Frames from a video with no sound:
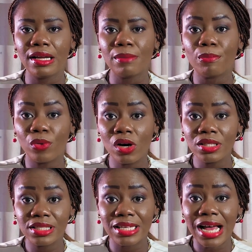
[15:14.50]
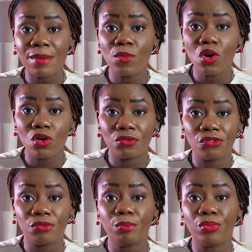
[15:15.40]
Bonds are more
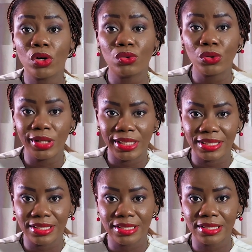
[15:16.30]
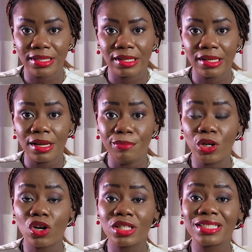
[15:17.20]
of borrowings
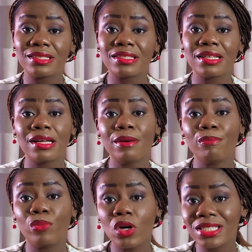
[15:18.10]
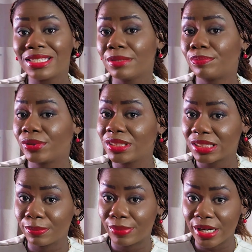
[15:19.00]
because both the
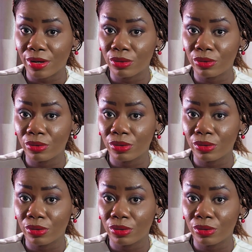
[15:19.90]
principal